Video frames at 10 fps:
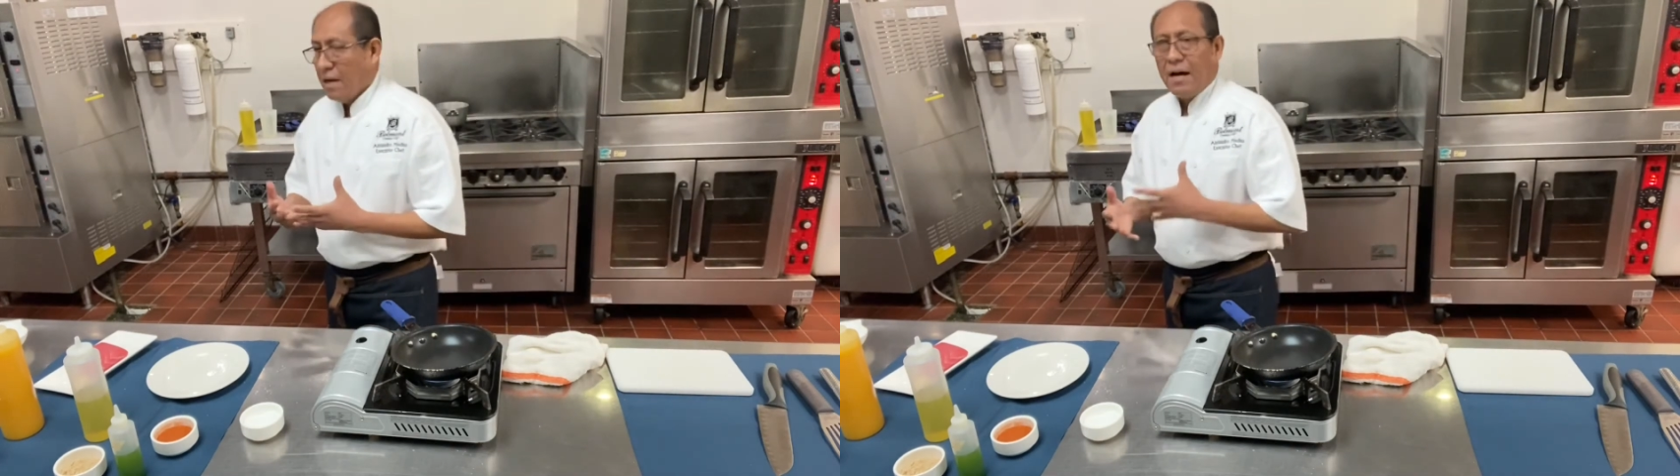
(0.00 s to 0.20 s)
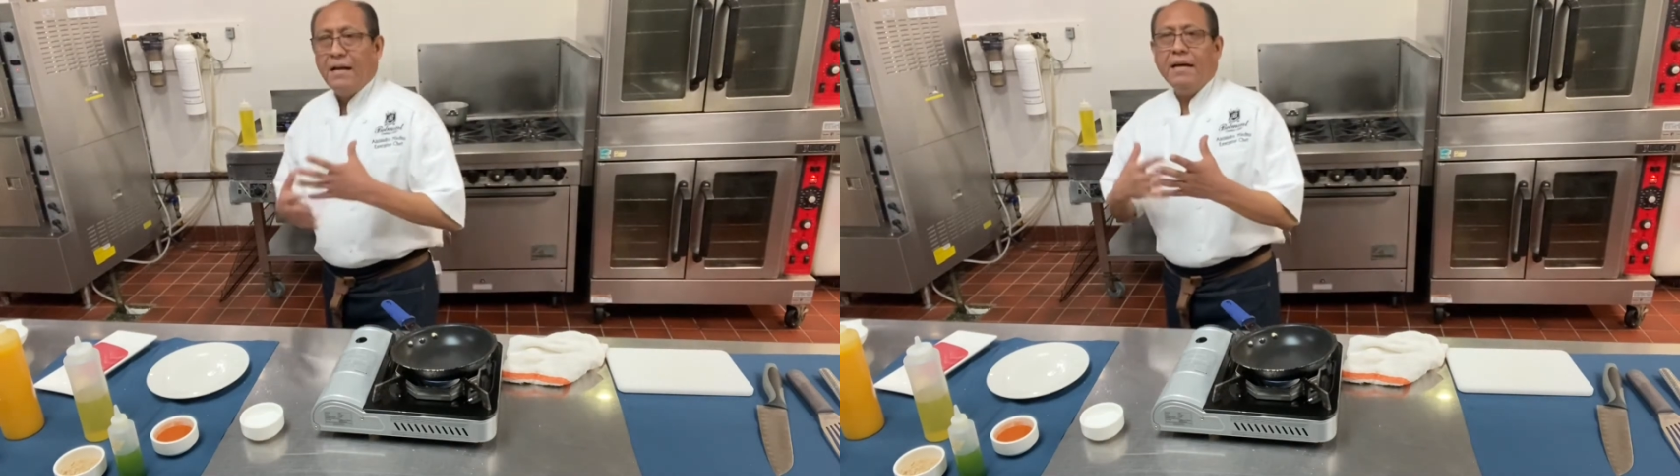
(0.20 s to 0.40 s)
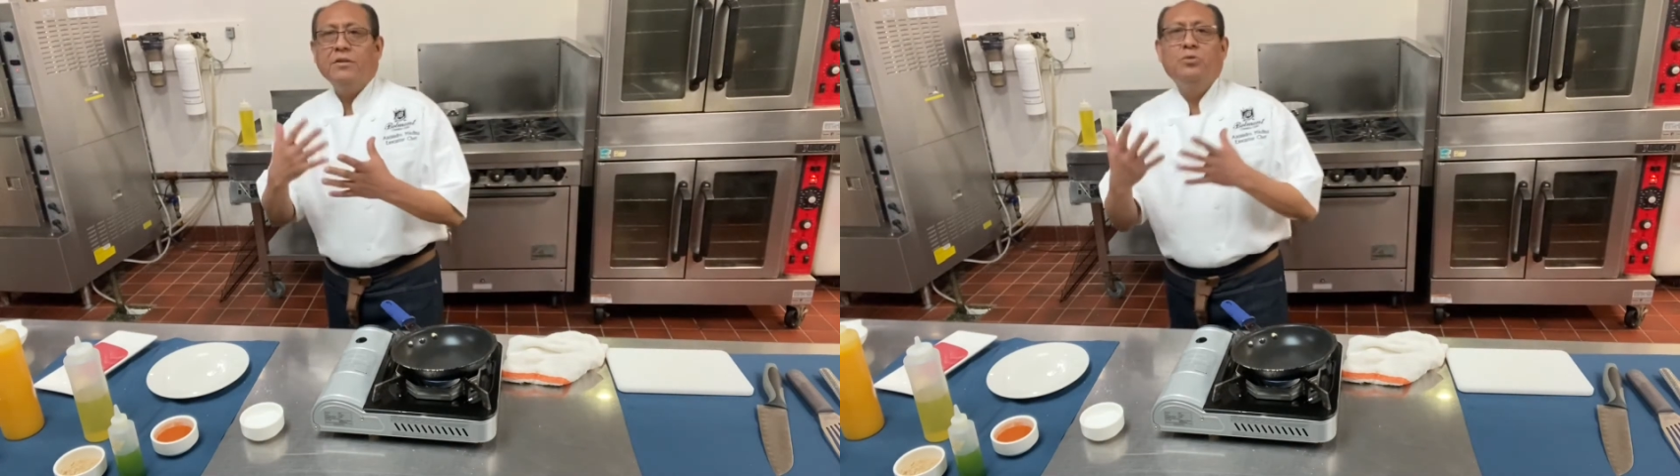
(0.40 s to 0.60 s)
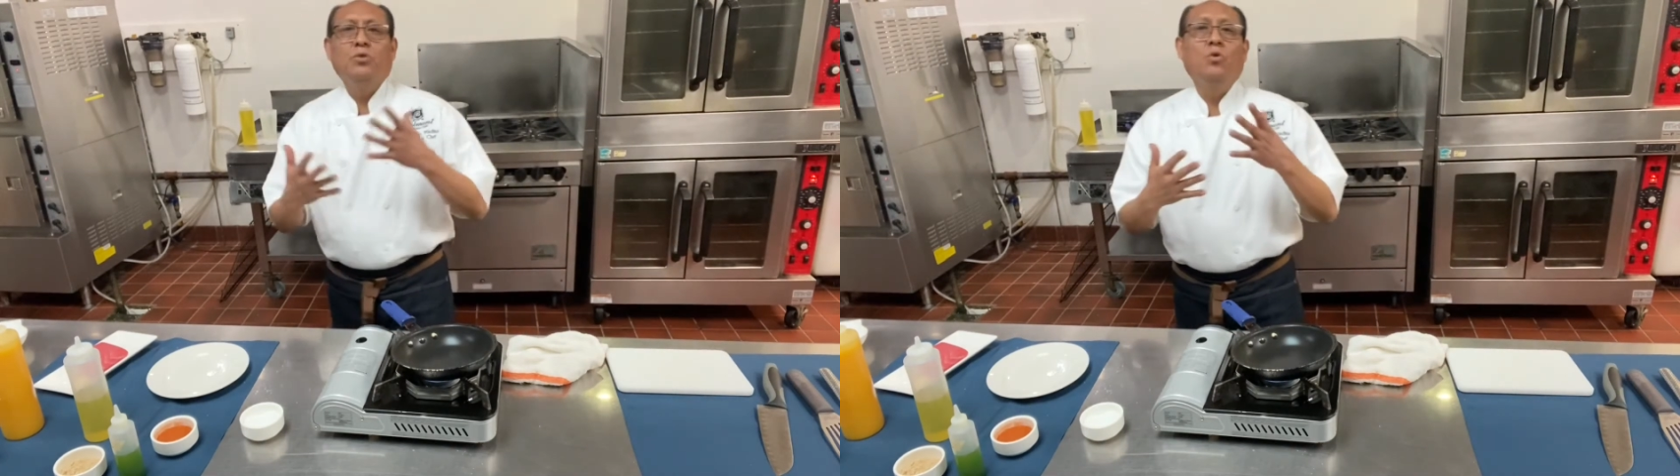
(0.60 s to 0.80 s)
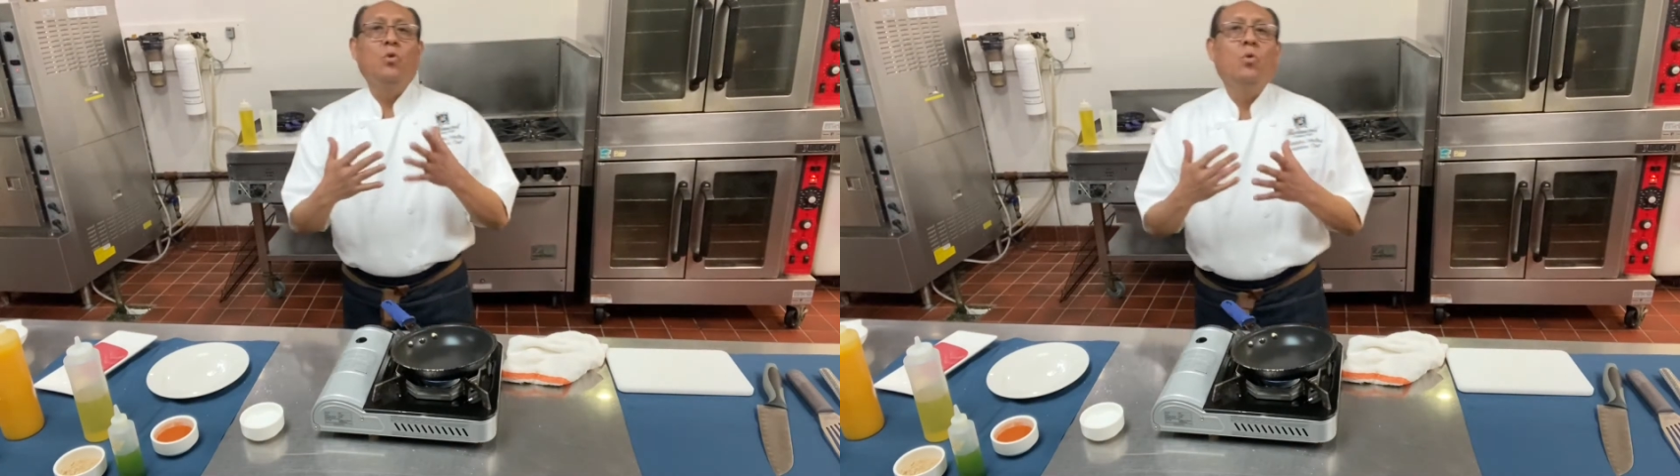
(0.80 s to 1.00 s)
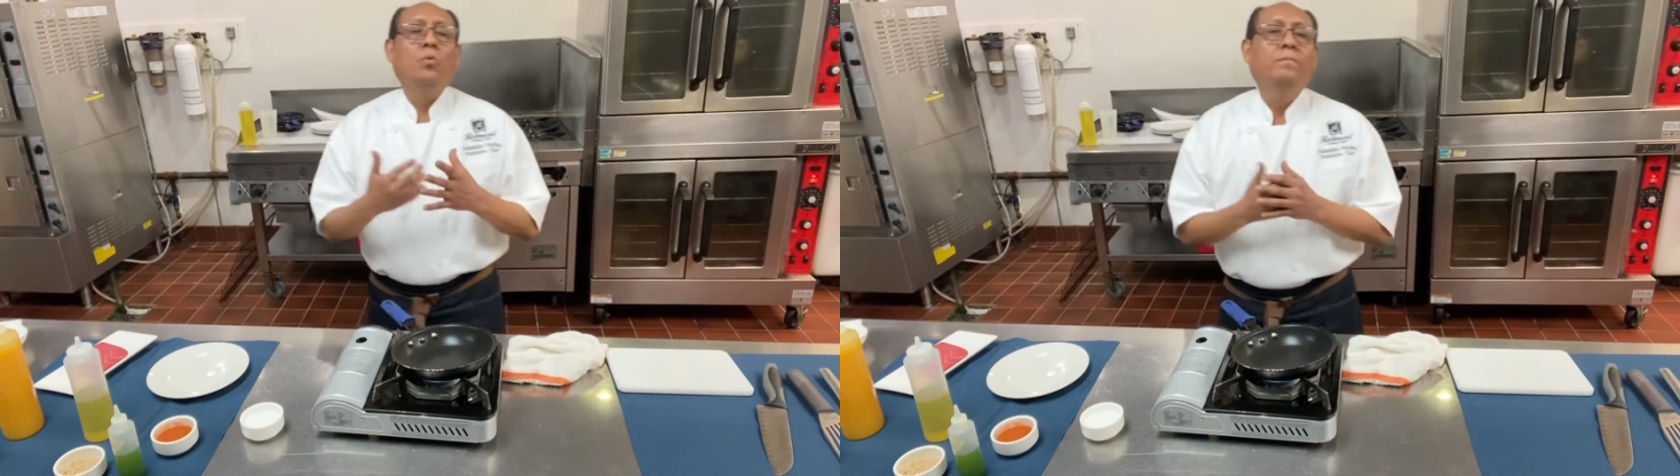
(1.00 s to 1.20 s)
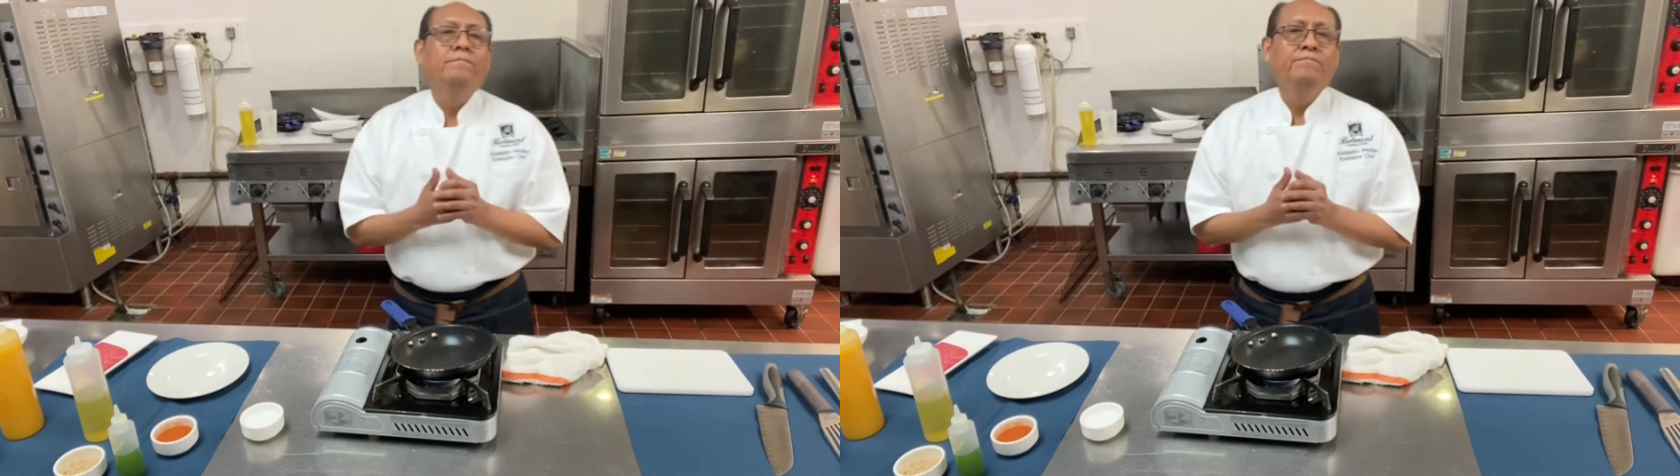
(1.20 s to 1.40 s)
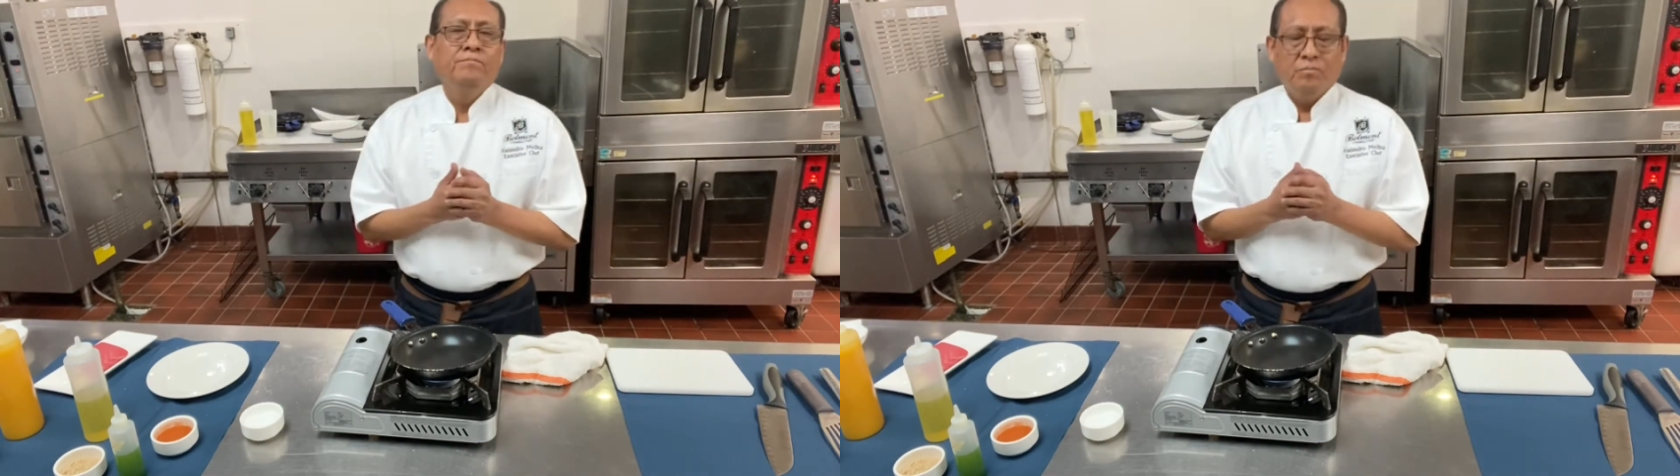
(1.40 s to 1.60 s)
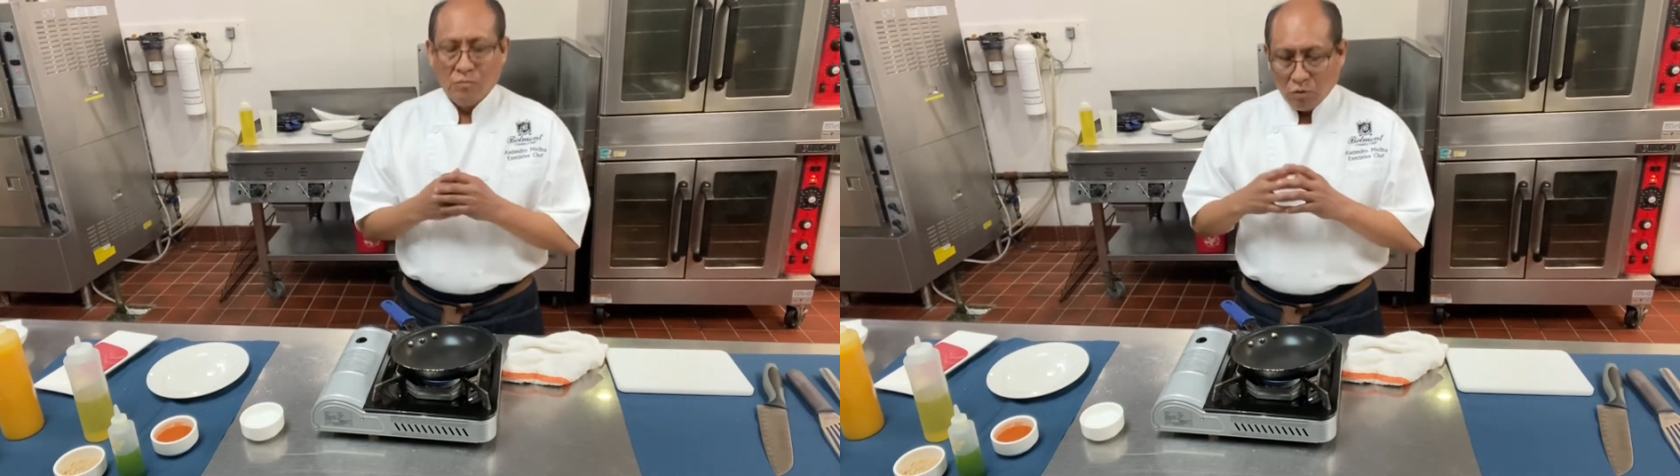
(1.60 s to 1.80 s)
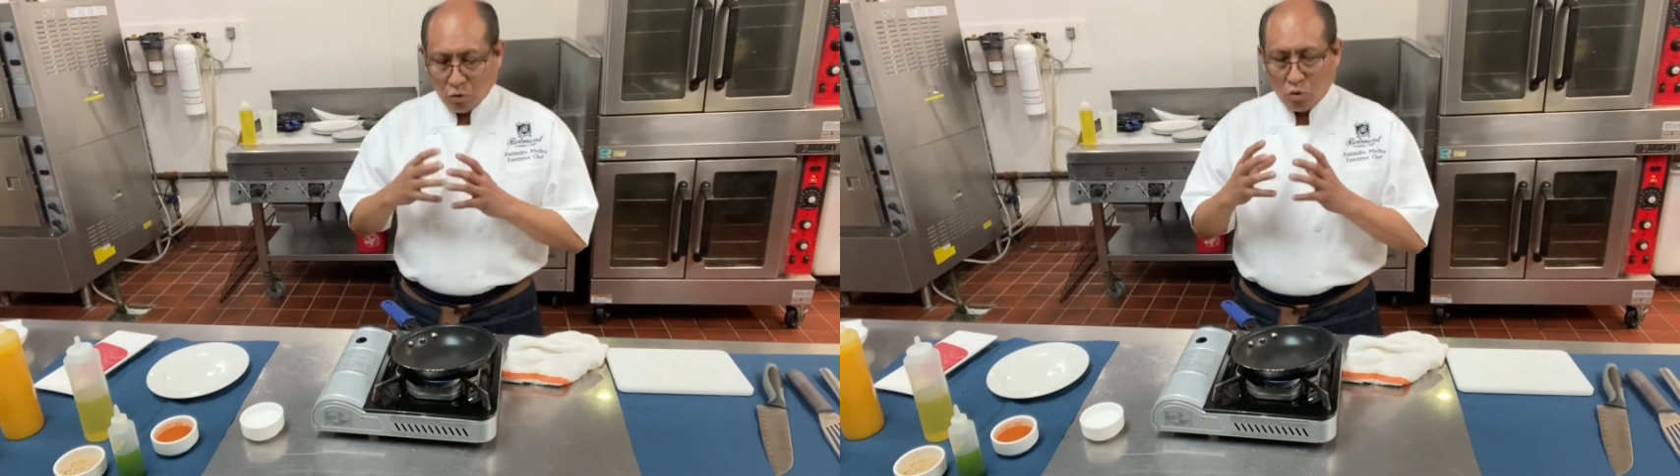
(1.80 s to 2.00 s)
I like to
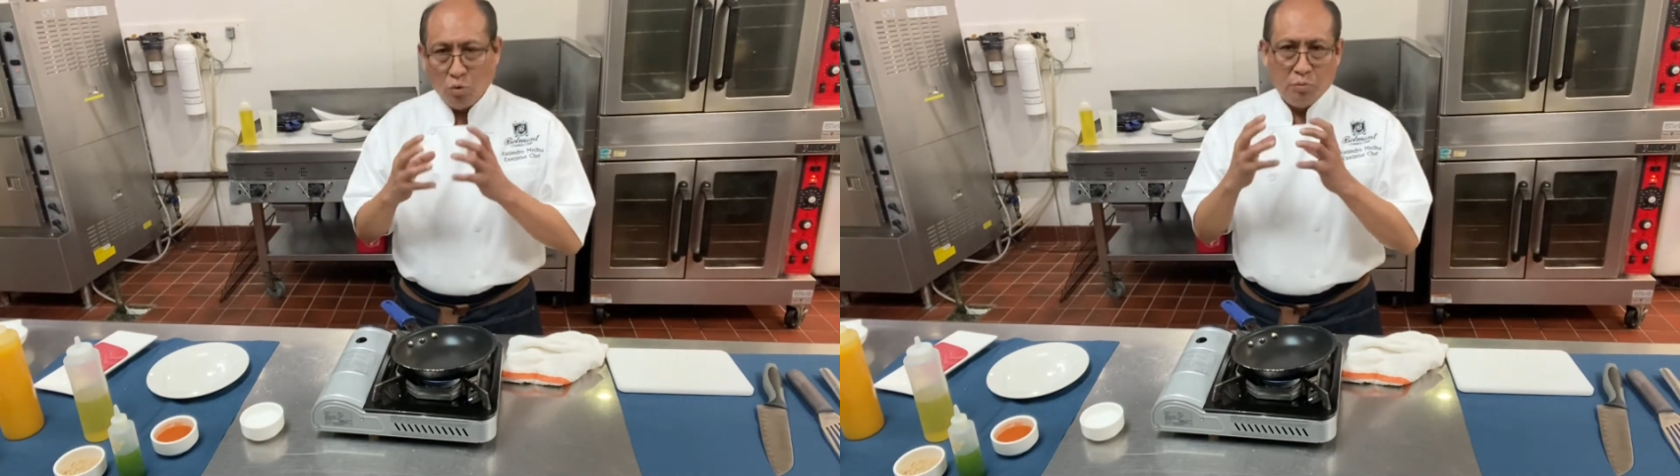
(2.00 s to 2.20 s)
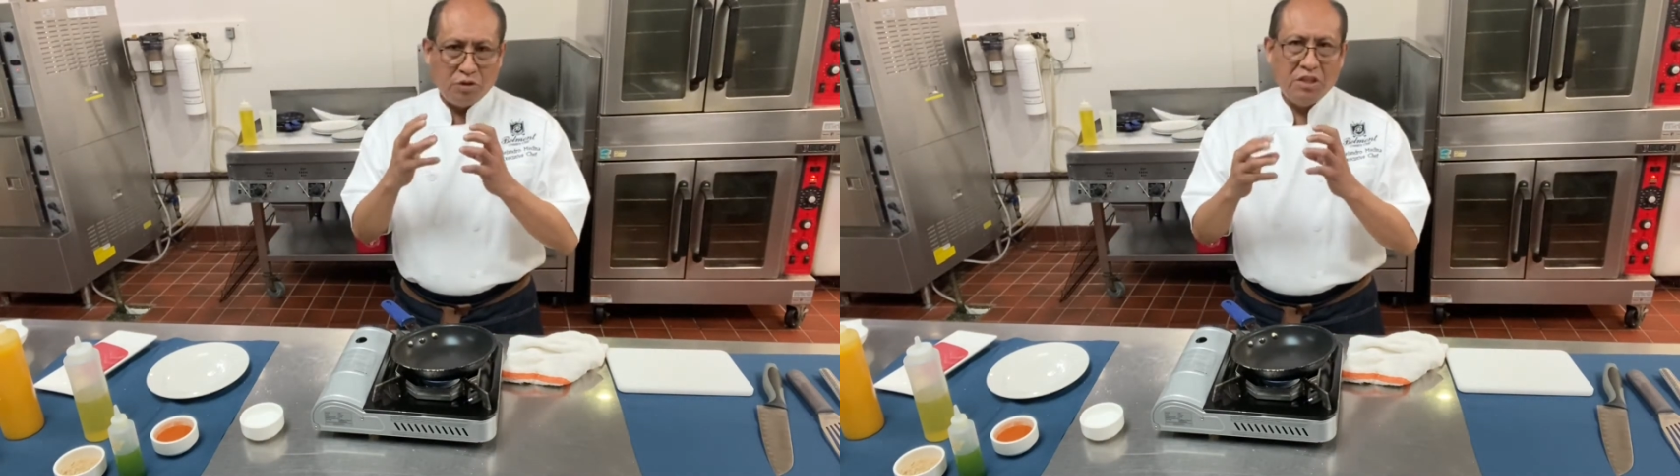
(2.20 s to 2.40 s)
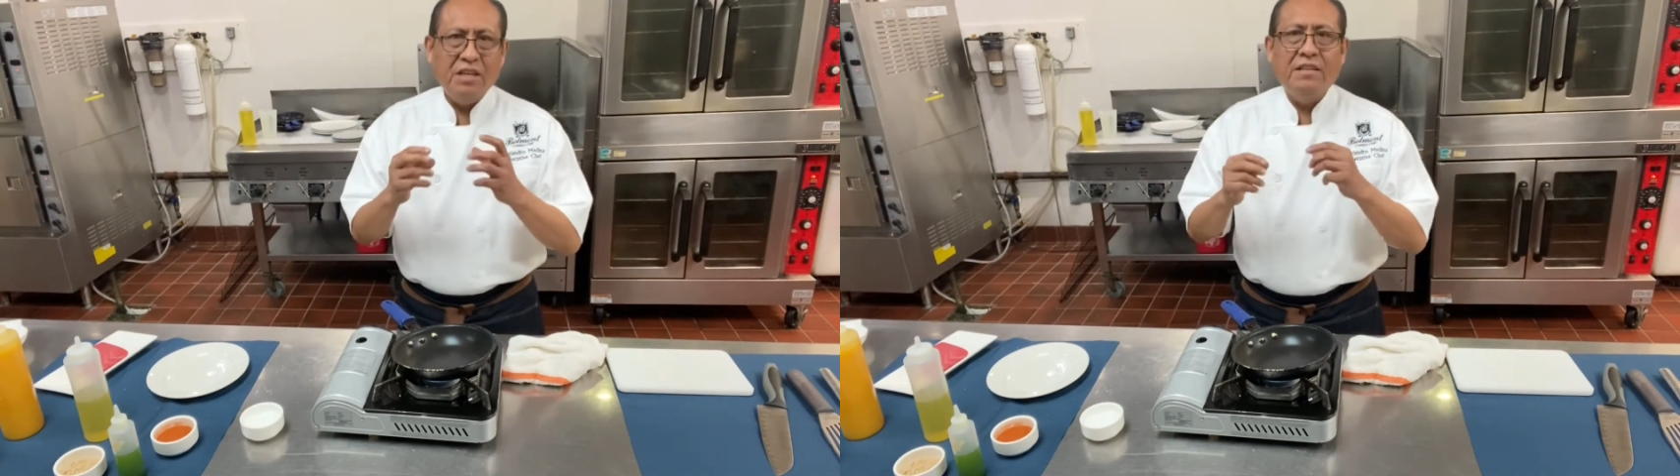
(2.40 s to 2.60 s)
see